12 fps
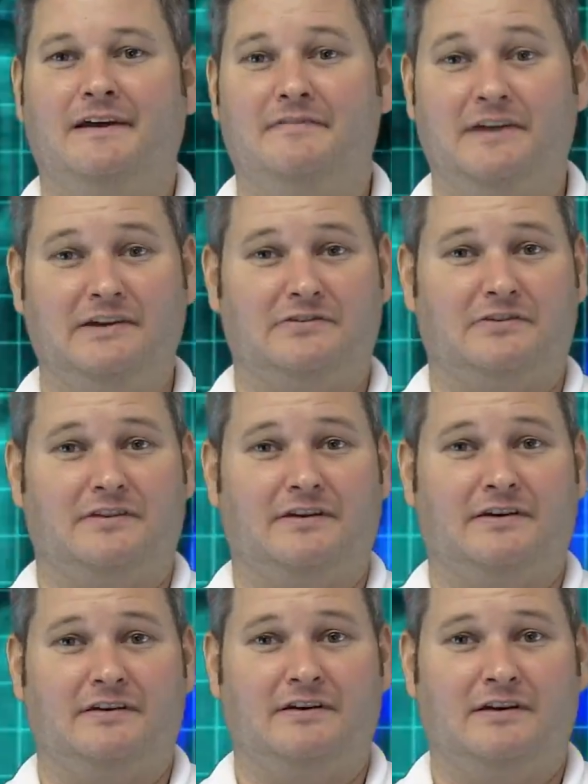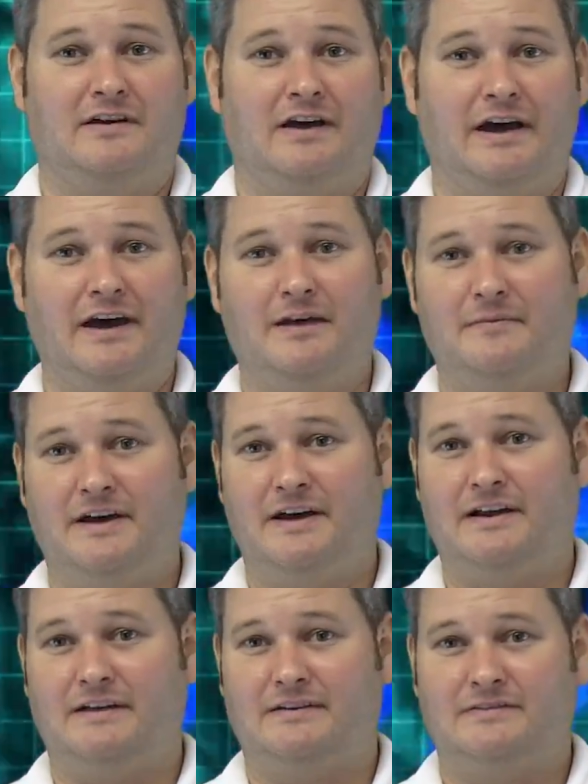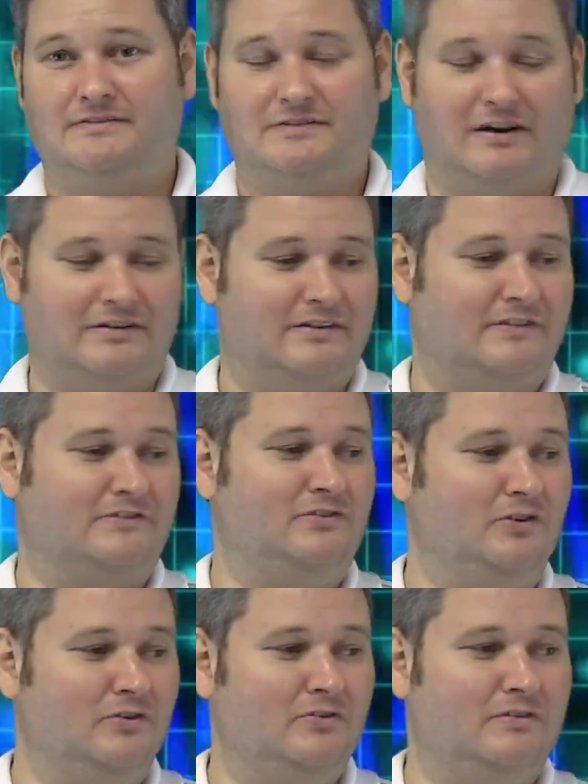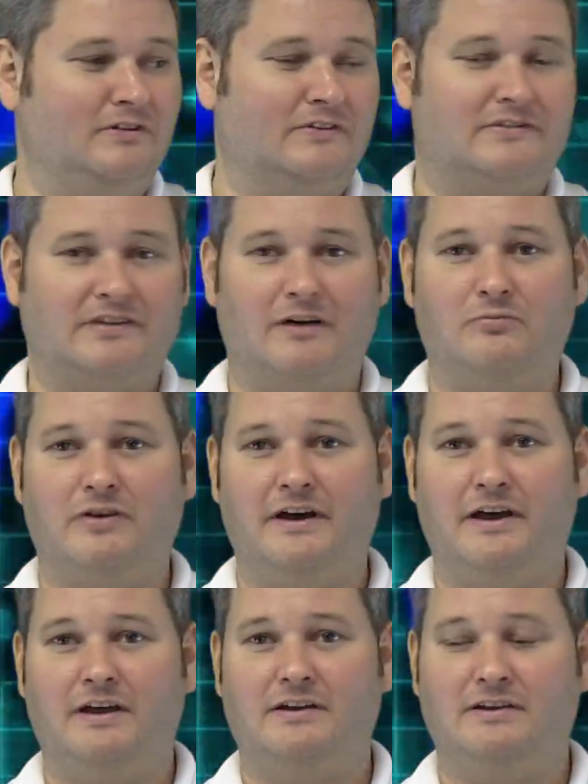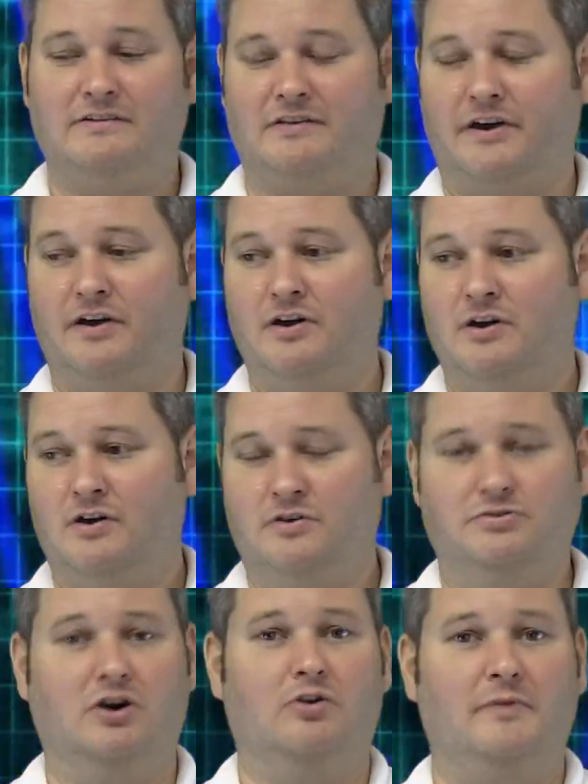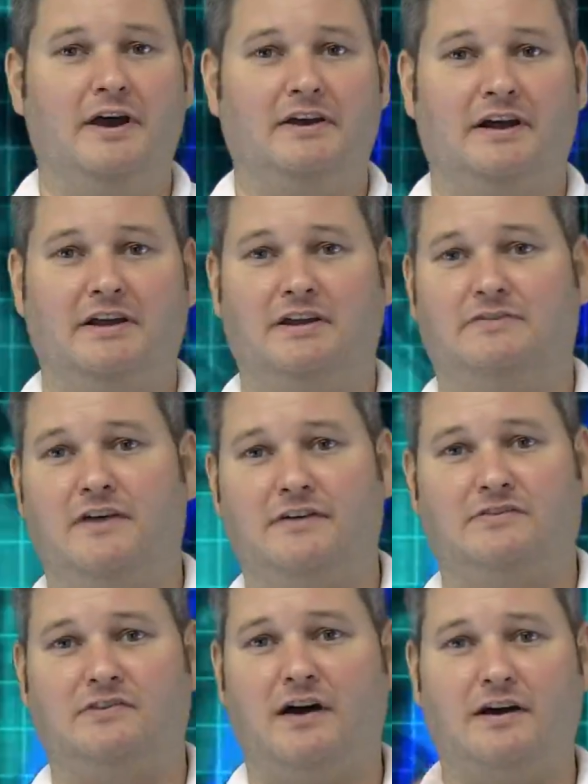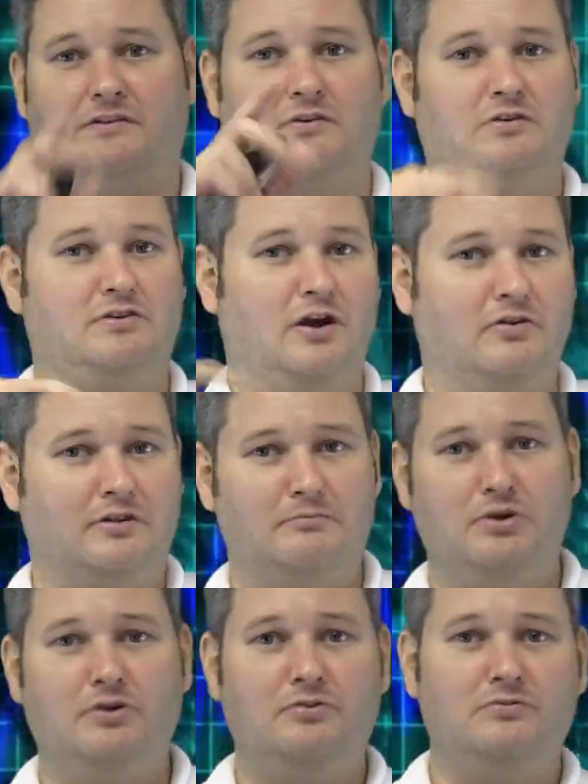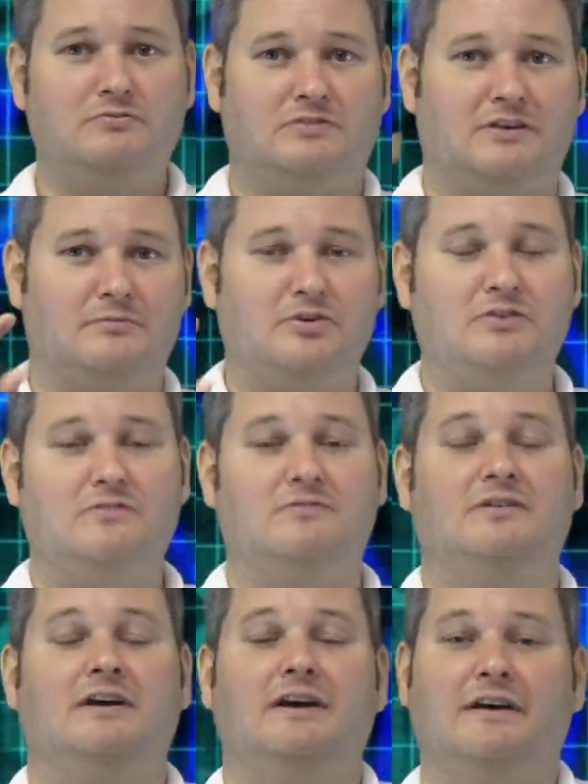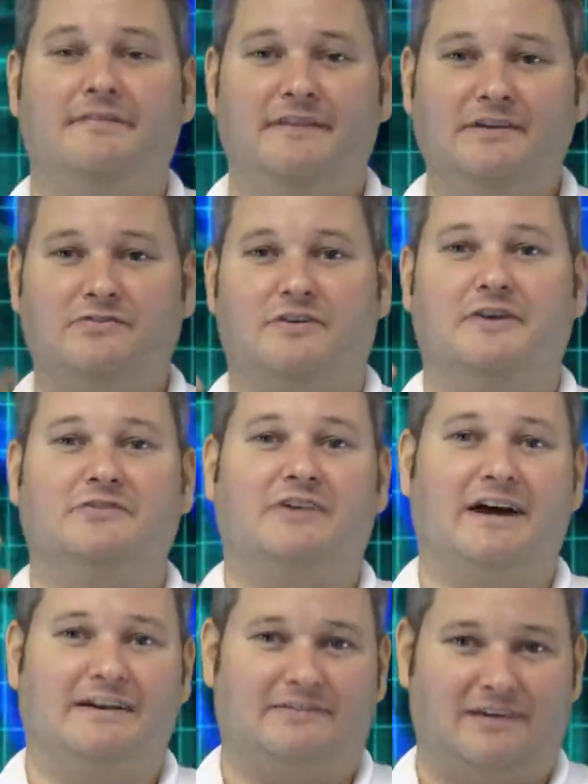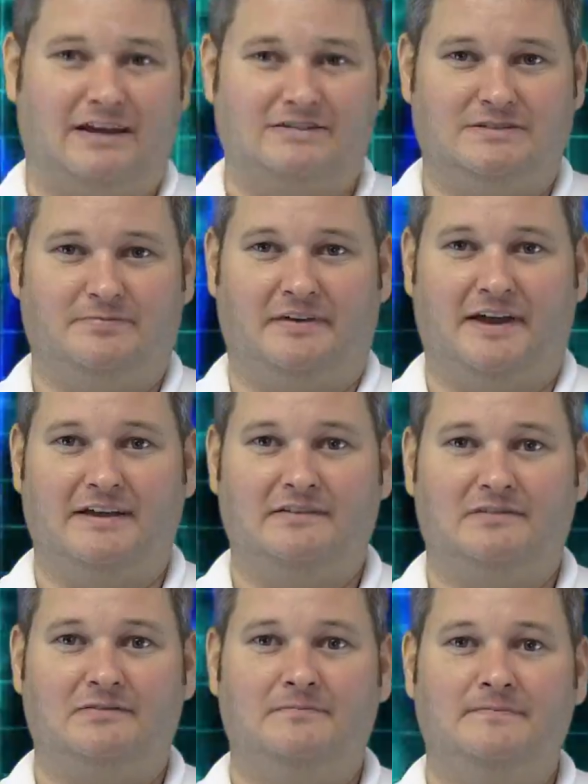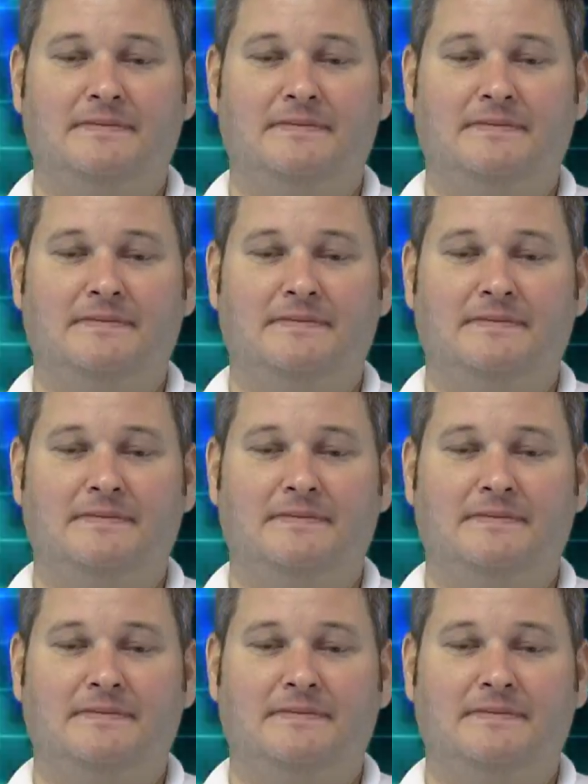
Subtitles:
These are hey man, I talked to this dude in the subway and he's like, yo man, got to get that stock. You can go to the moon. These are those kind of sketchy plays.